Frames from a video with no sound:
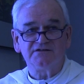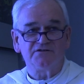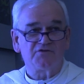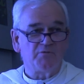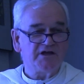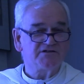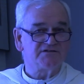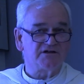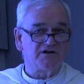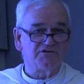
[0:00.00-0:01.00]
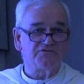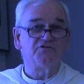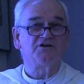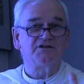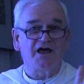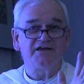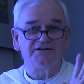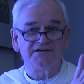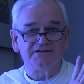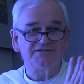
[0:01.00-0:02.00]
the formators are on the front line
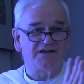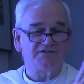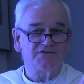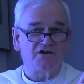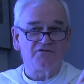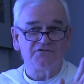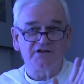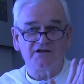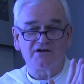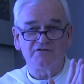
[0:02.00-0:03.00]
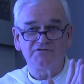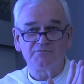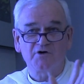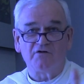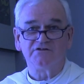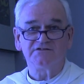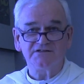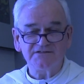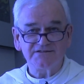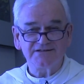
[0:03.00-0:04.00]
in a sense of the
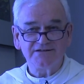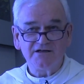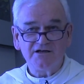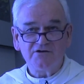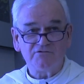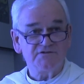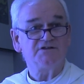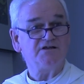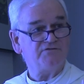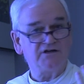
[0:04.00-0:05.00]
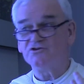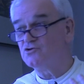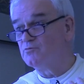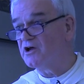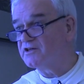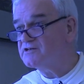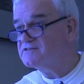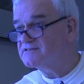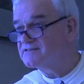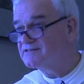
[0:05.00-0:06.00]
provinces, receiving new brothers,
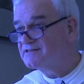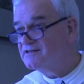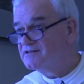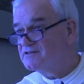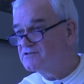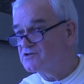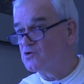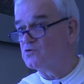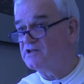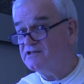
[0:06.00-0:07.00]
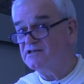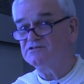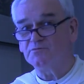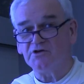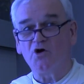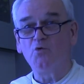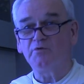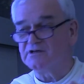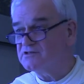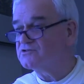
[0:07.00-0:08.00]
so needing to be
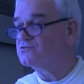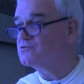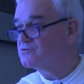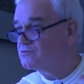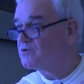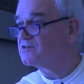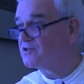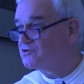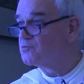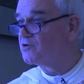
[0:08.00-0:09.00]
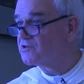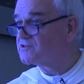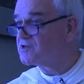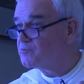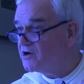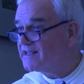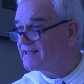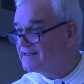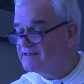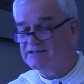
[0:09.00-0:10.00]
open to what the new brothers are
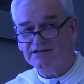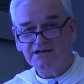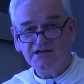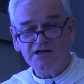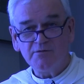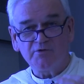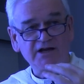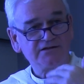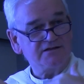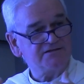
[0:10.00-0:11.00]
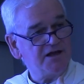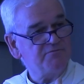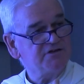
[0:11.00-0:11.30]
bringing, but at the same